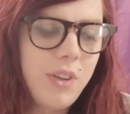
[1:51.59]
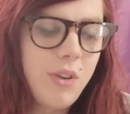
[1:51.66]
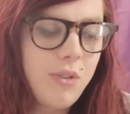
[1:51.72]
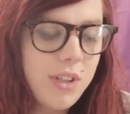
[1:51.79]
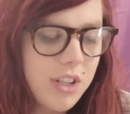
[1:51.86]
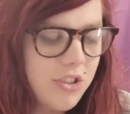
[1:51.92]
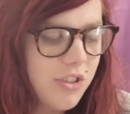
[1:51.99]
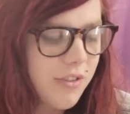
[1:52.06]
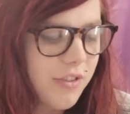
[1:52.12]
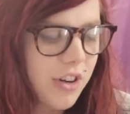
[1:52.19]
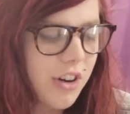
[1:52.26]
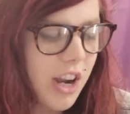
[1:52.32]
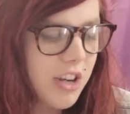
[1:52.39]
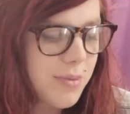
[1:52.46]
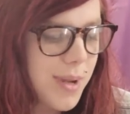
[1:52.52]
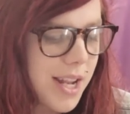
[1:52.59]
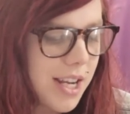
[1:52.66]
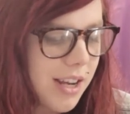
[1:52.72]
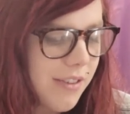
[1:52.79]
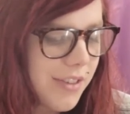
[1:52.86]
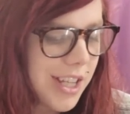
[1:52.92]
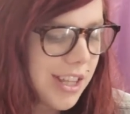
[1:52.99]
who did shoot for Crash Pad
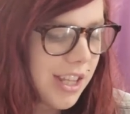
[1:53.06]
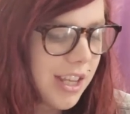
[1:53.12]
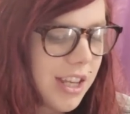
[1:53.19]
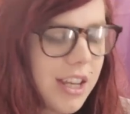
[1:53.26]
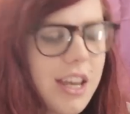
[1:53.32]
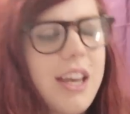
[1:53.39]
and everything,